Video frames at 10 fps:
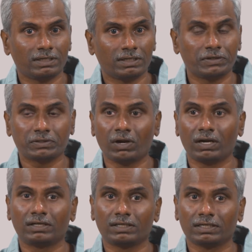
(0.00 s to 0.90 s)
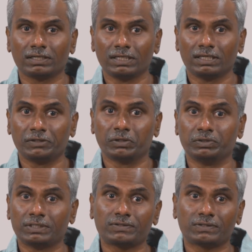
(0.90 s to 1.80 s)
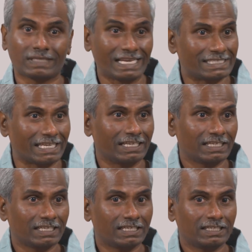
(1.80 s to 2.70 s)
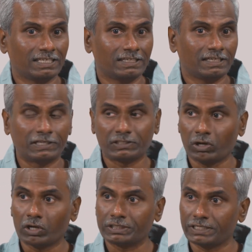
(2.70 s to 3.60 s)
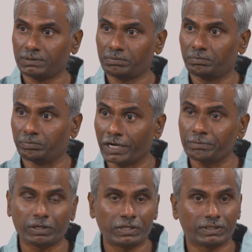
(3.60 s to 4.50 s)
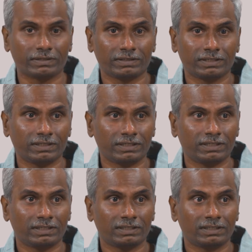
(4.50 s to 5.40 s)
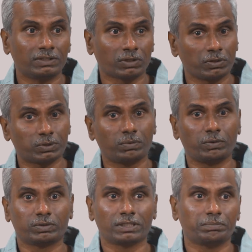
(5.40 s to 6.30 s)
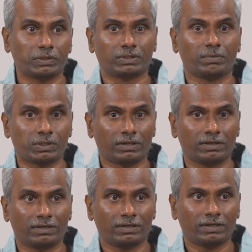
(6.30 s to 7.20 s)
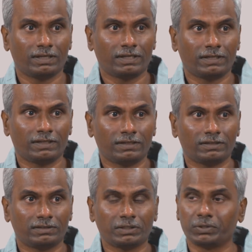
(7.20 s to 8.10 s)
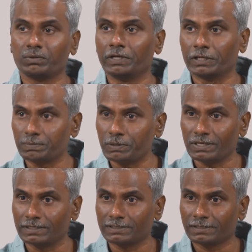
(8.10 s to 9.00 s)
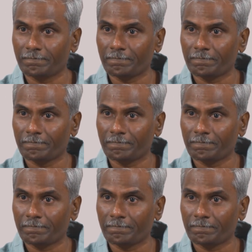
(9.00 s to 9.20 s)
It is not no just sensing, it is not just manipulation, it is also about the perception, the human experience.